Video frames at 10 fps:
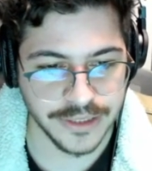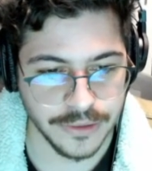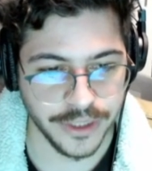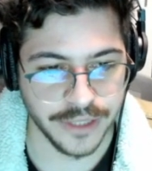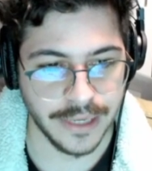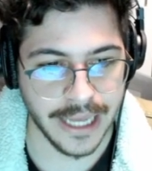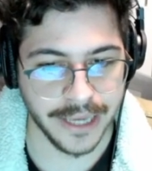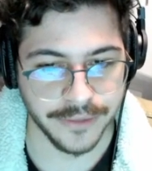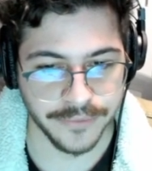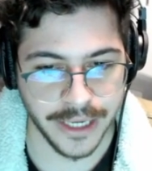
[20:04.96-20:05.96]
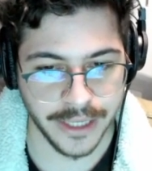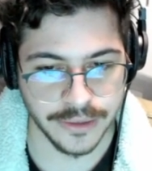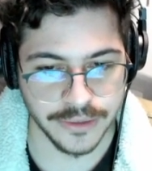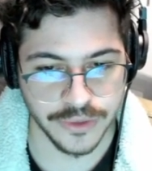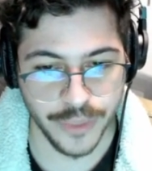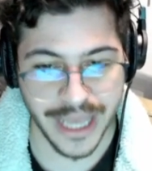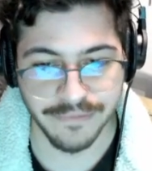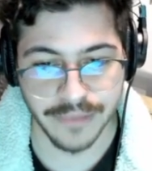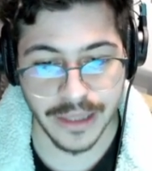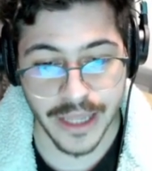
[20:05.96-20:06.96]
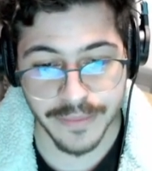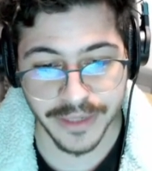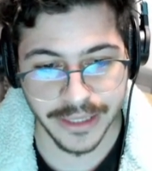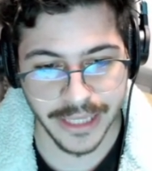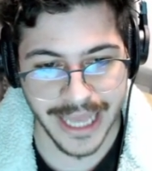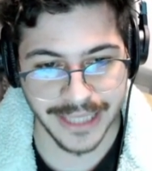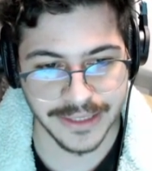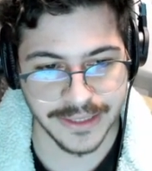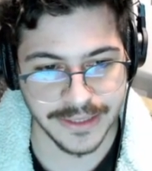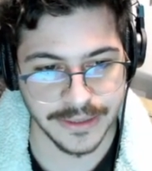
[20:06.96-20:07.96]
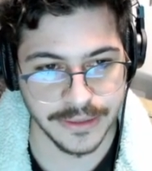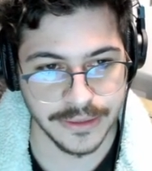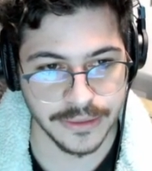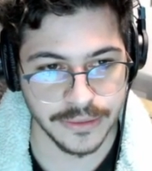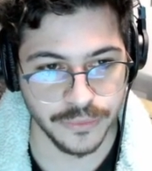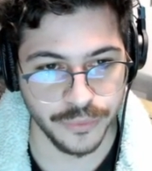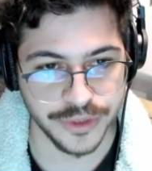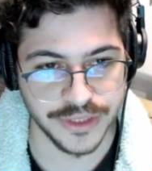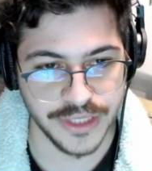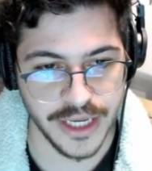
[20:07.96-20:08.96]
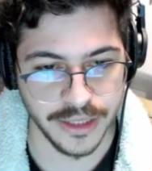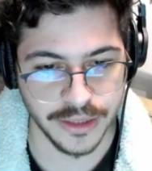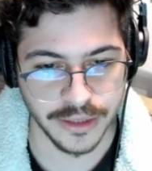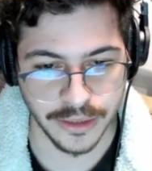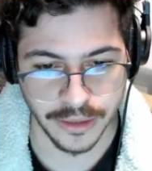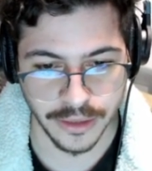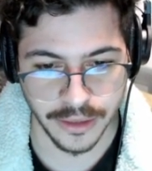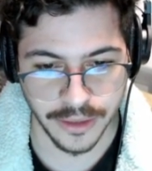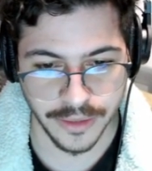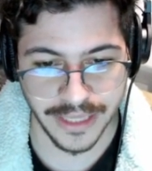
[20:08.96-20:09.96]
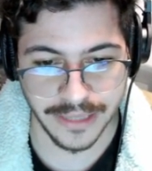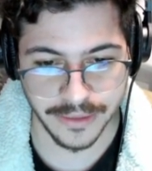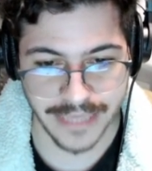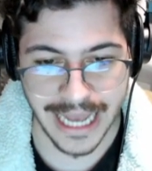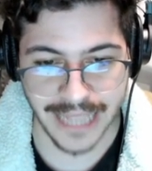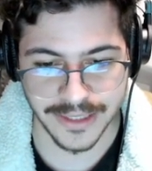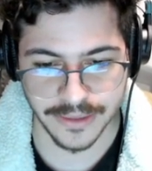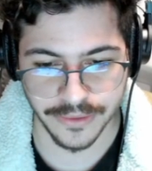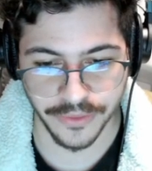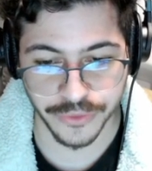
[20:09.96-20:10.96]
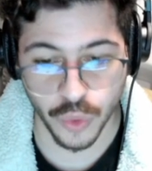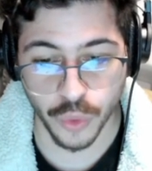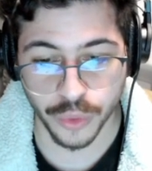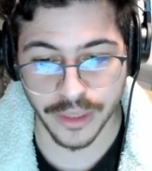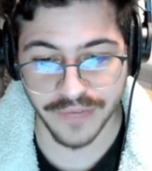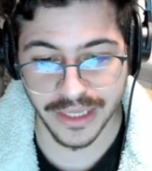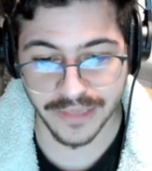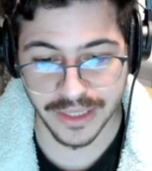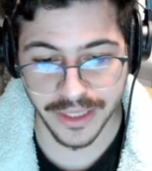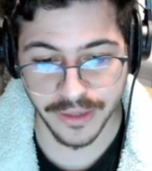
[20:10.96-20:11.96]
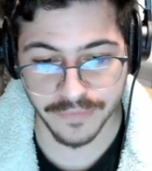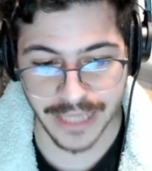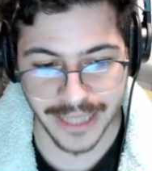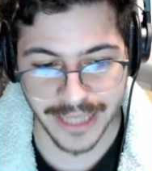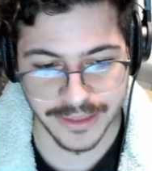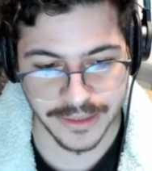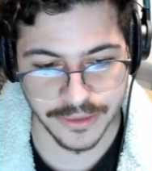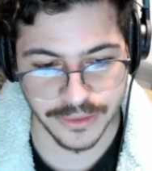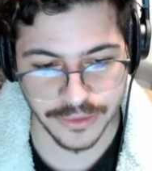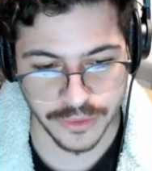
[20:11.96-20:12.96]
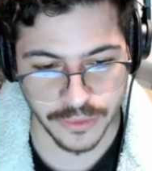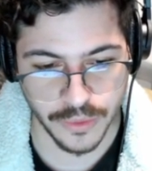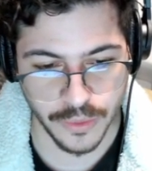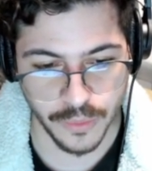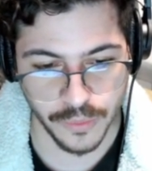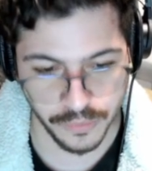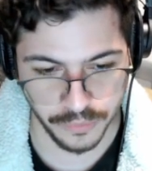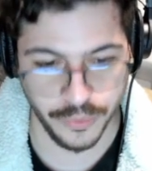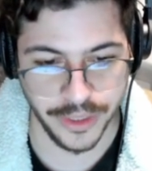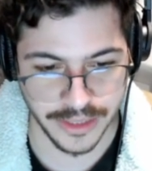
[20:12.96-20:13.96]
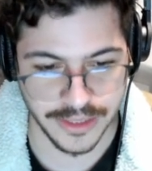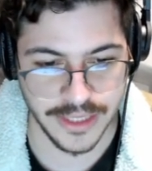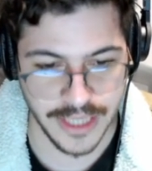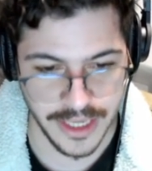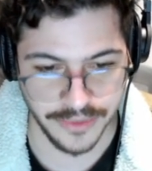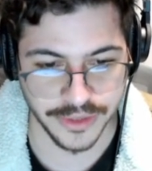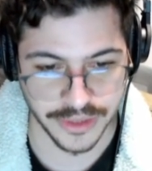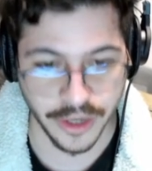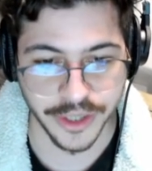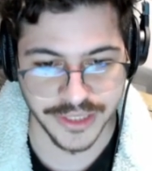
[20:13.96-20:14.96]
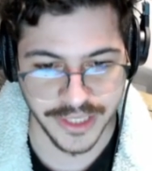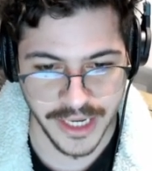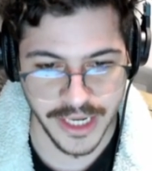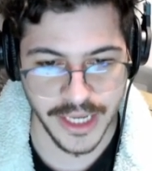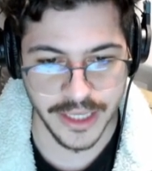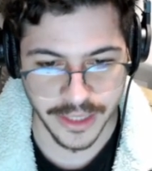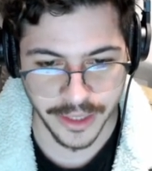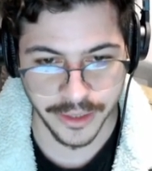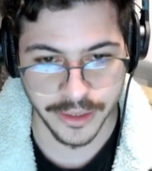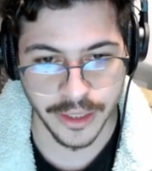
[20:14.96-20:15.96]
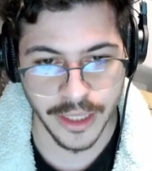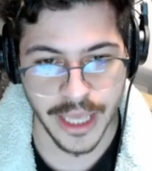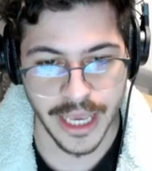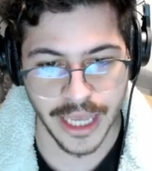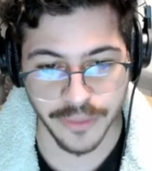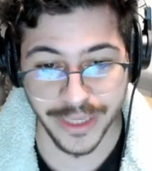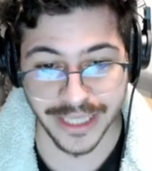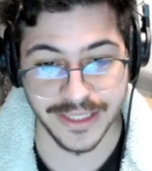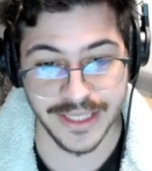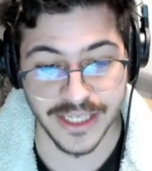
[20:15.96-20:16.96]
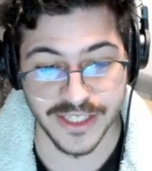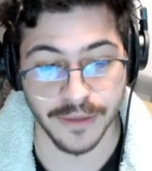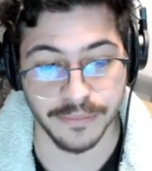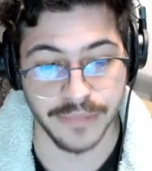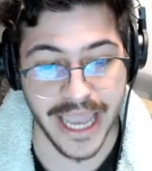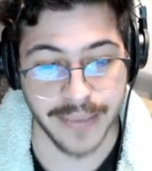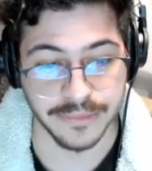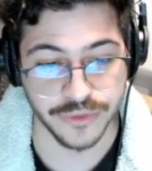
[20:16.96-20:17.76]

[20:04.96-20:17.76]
looking like, right? So we have limited lands. We're seeing that that's the total availability of lands. So we can see the scarcity in there, and then we can see some names,